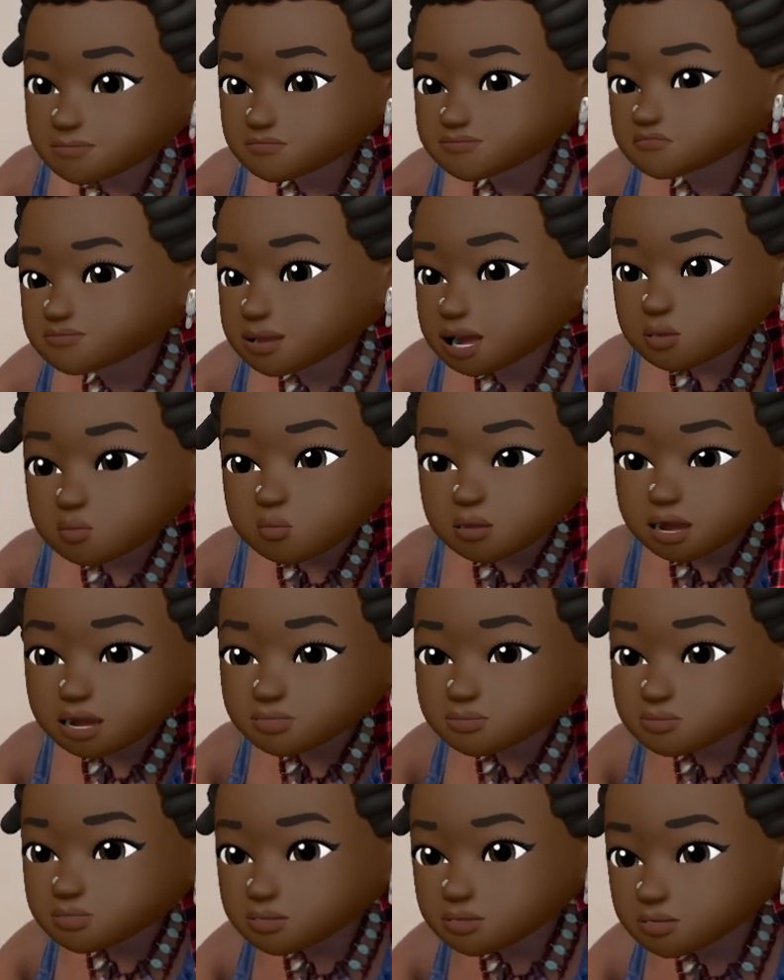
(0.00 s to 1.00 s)
Pick
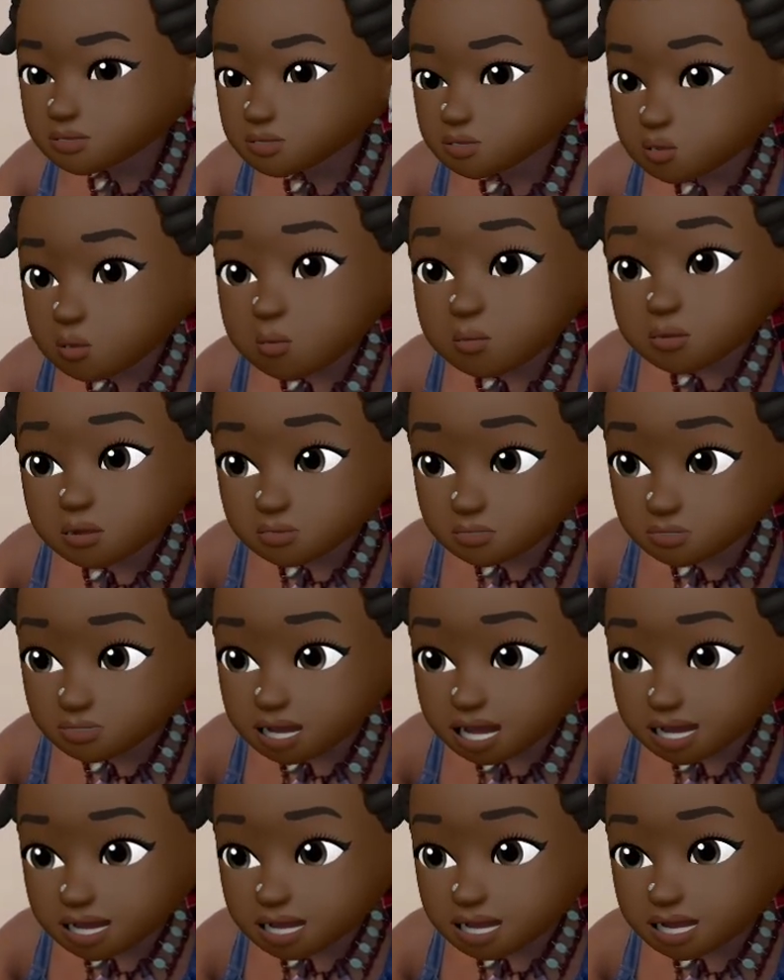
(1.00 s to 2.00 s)
whatever your birth
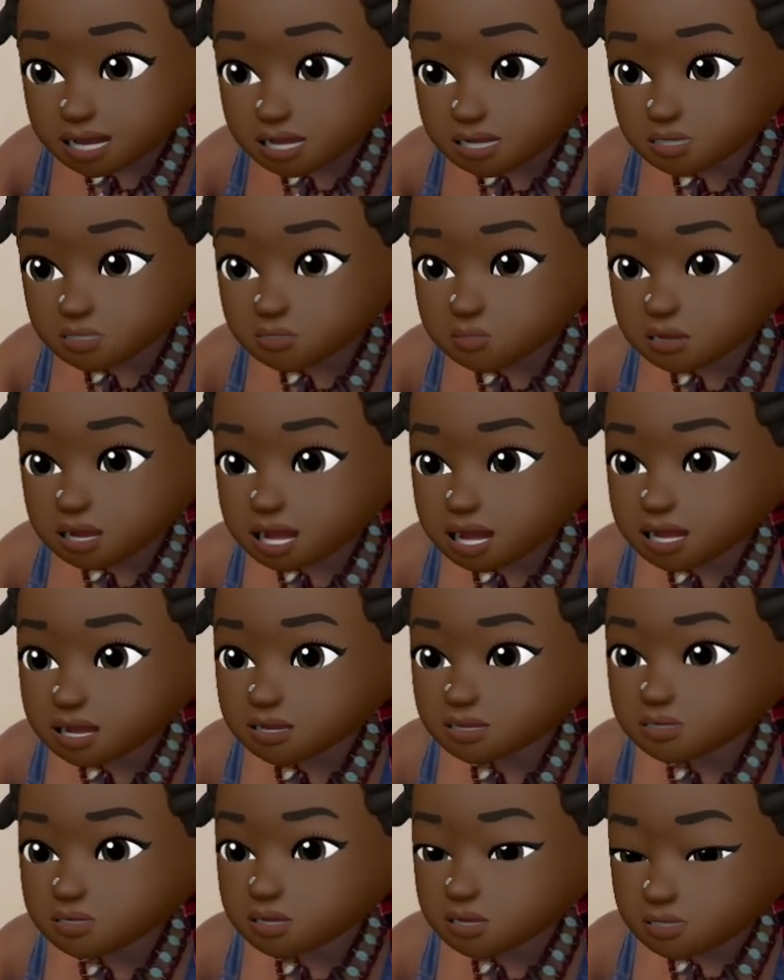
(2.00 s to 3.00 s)
date is, okay?
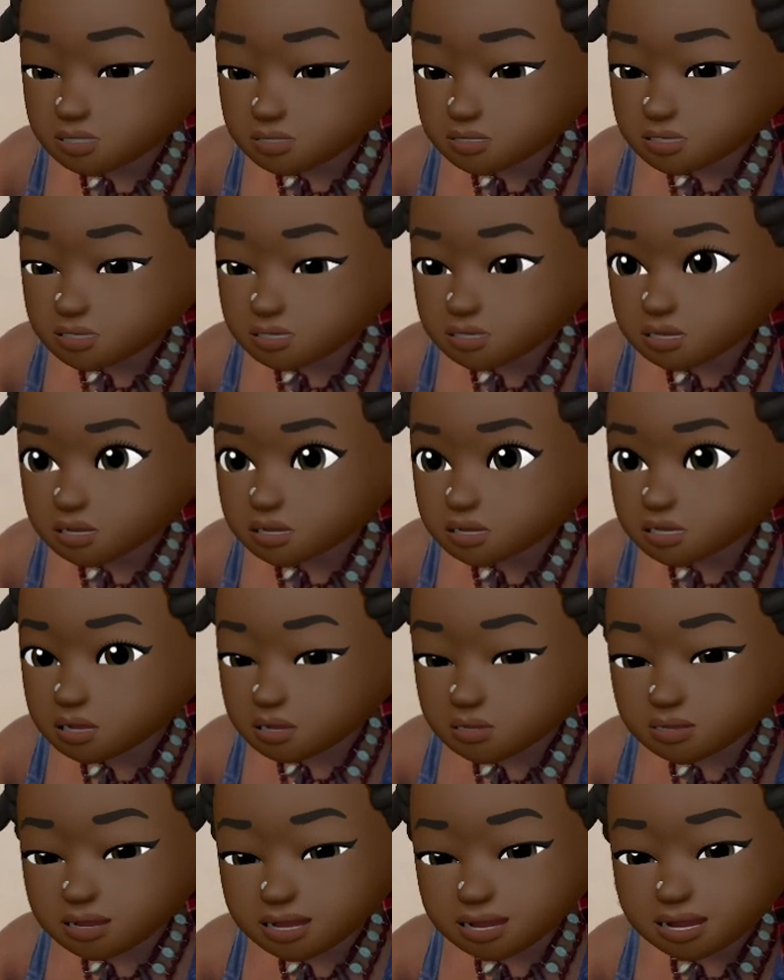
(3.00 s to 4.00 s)
You're gonna go
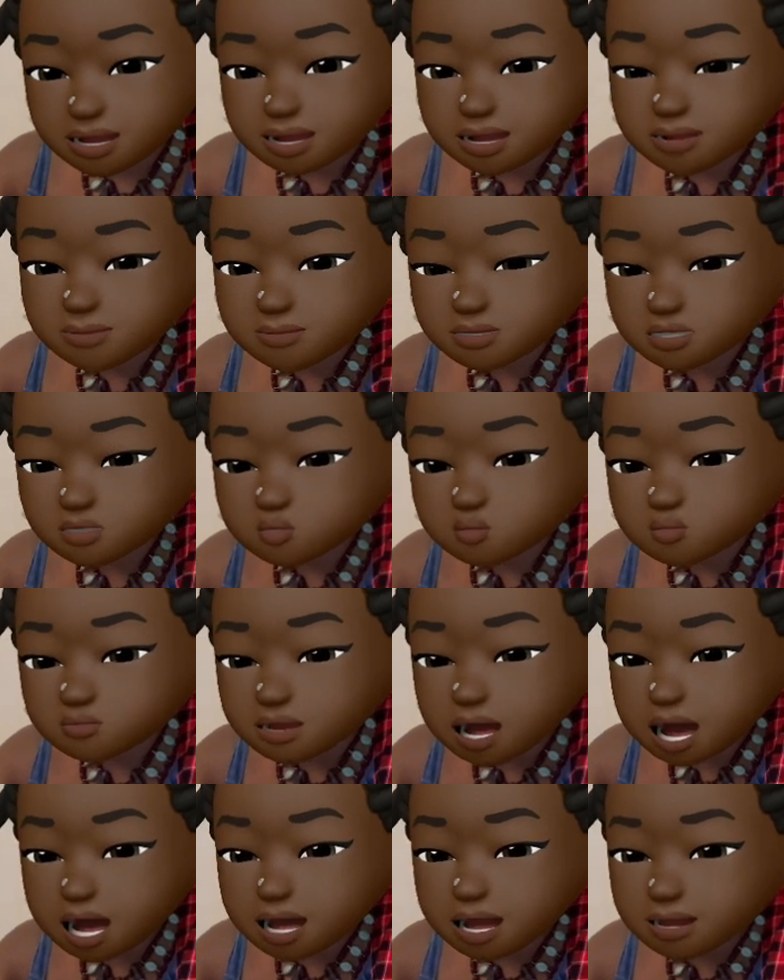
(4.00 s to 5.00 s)
ahead, I'm gonna do
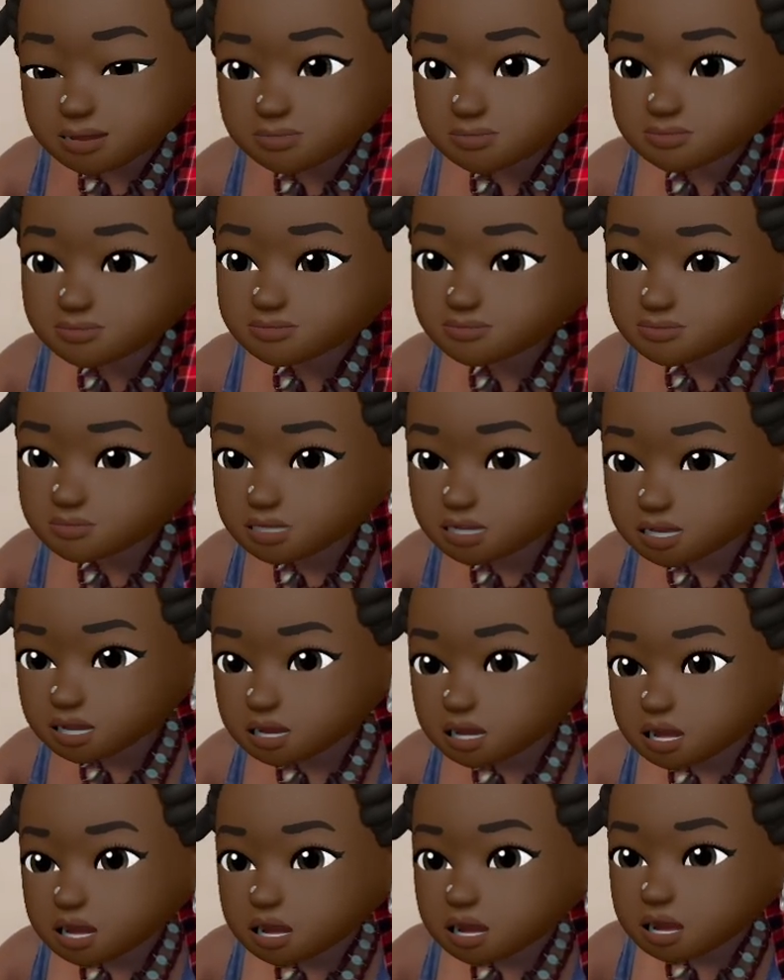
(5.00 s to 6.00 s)
5.
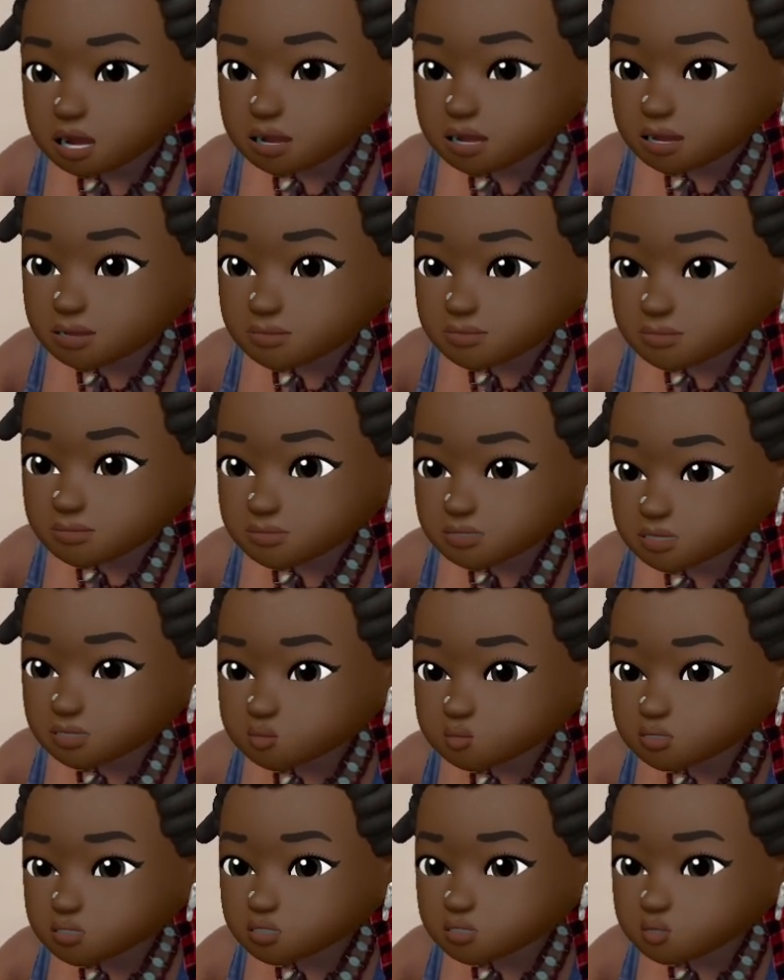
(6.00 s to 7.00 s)
I'm gonna do
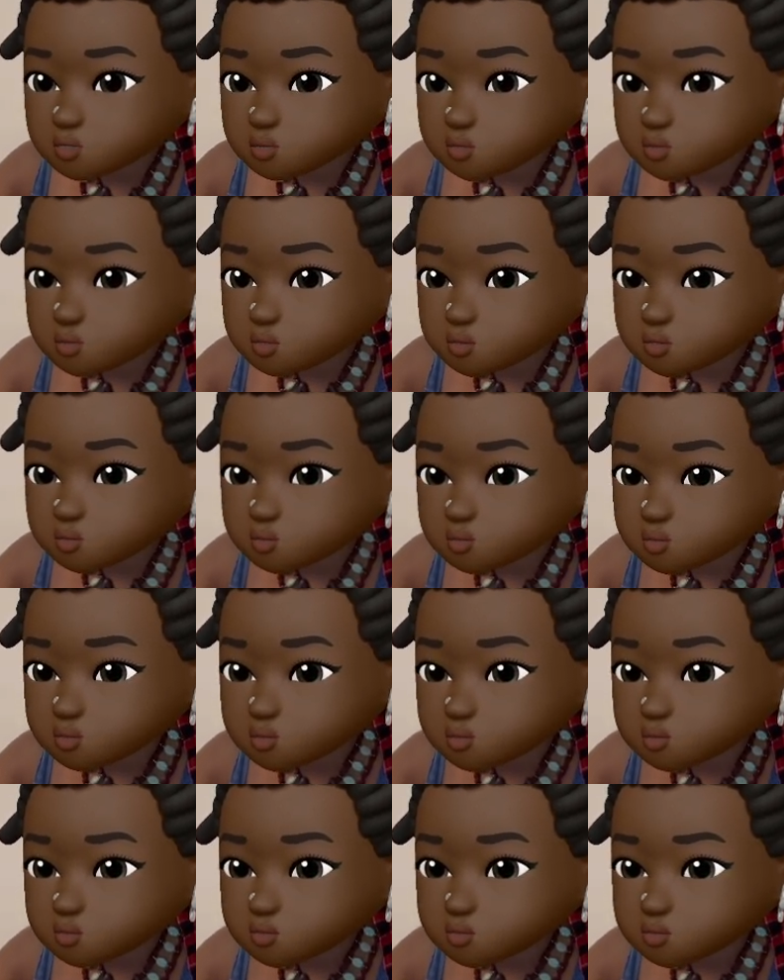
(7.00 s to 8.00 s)
June.
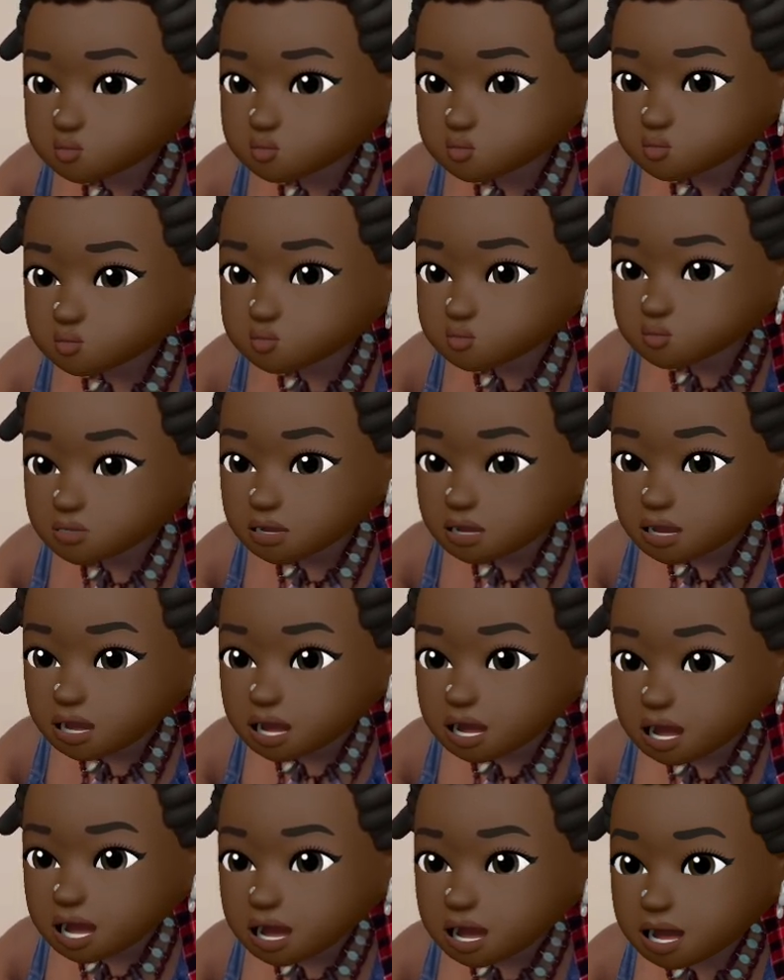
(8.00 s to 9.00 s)

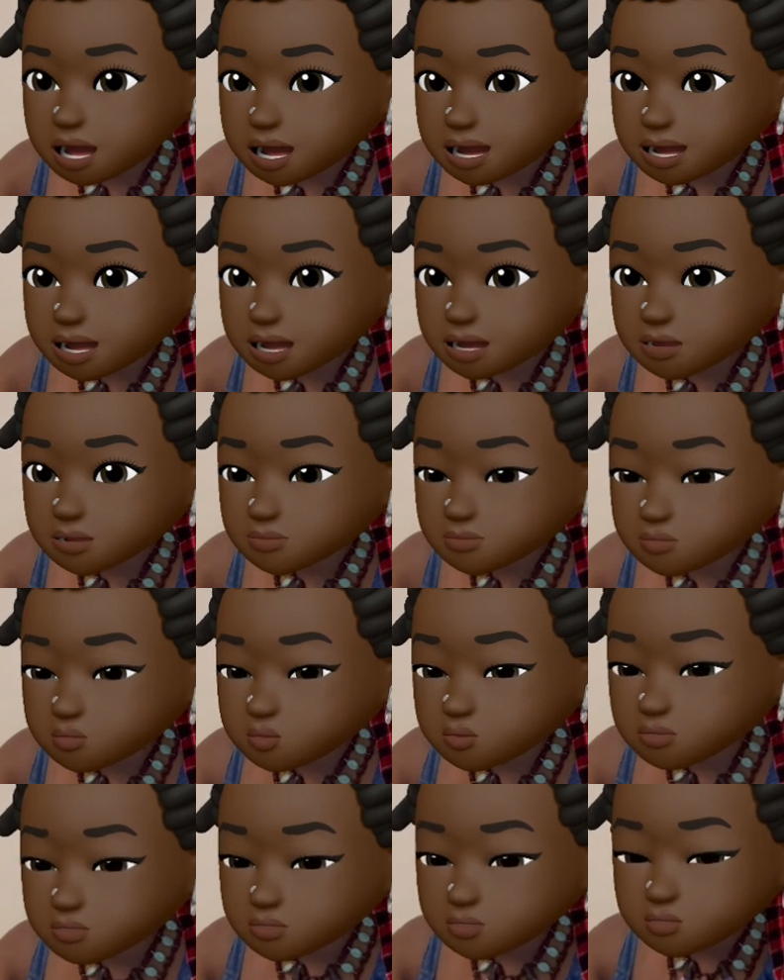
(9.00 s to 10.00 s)
I am
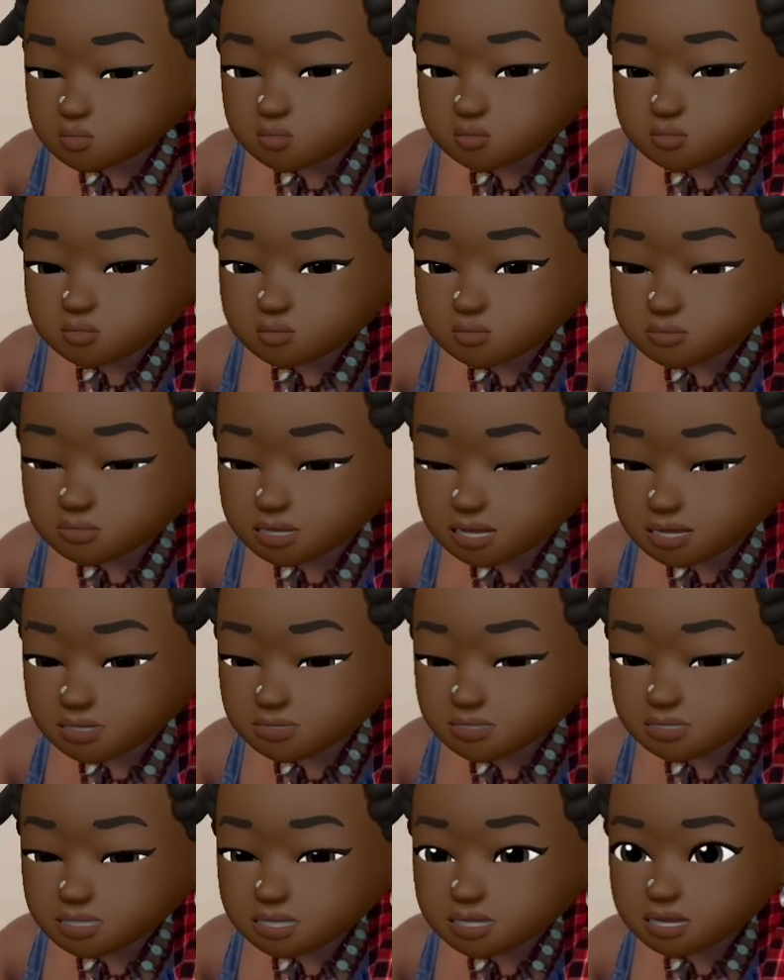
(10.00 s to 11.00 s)
going to do
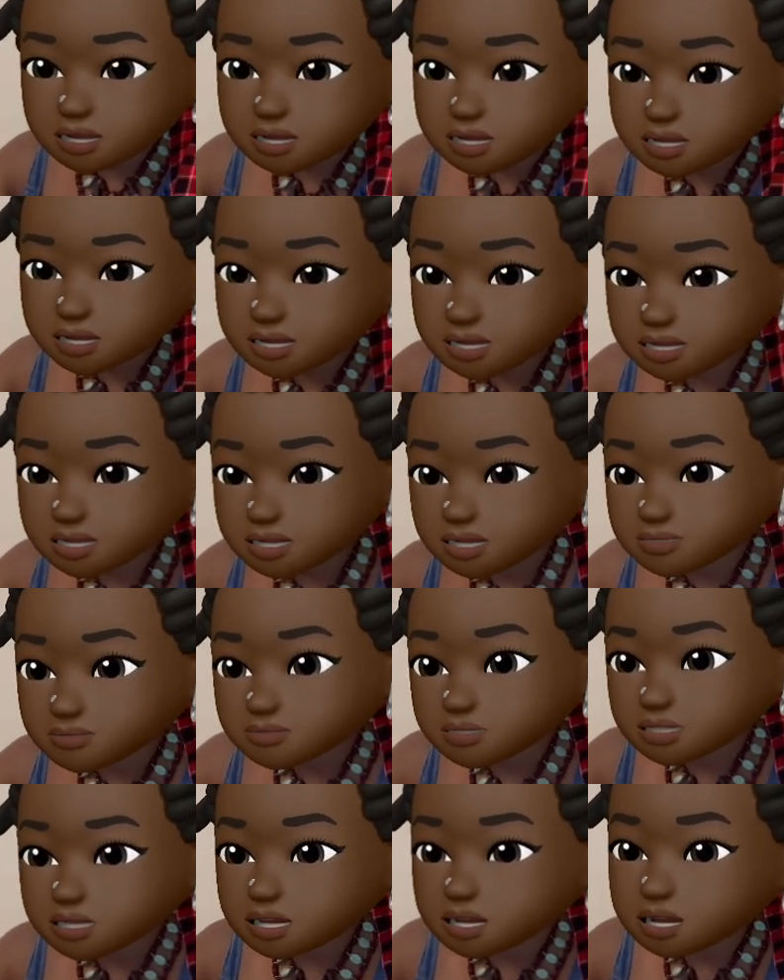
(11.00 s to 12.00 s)

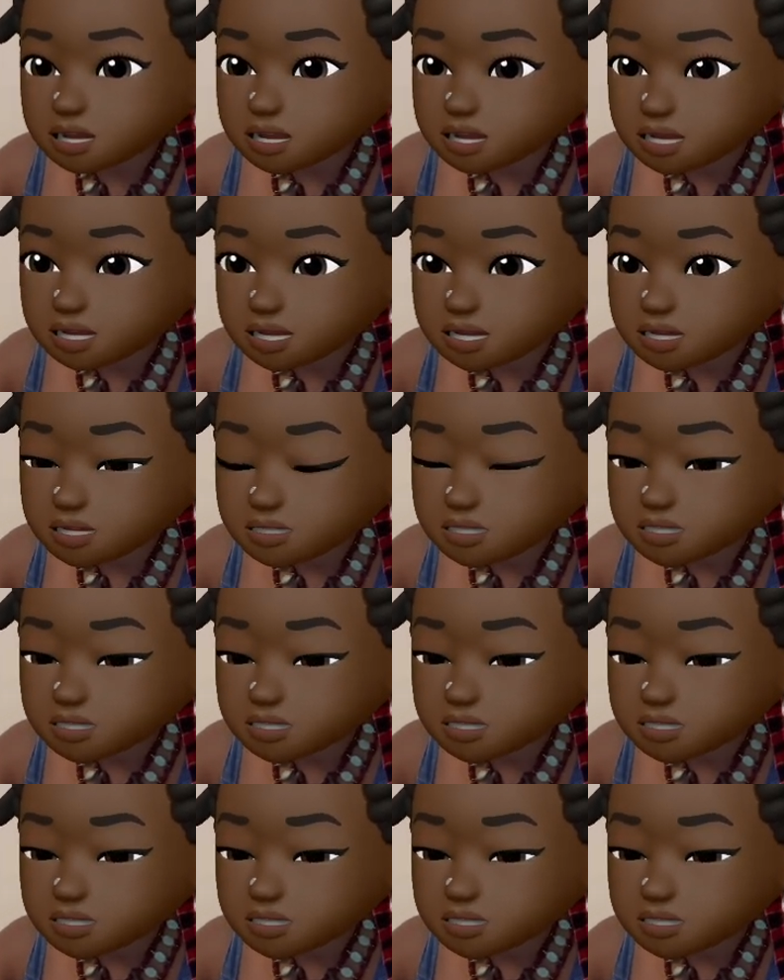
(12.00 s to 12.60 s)
2017.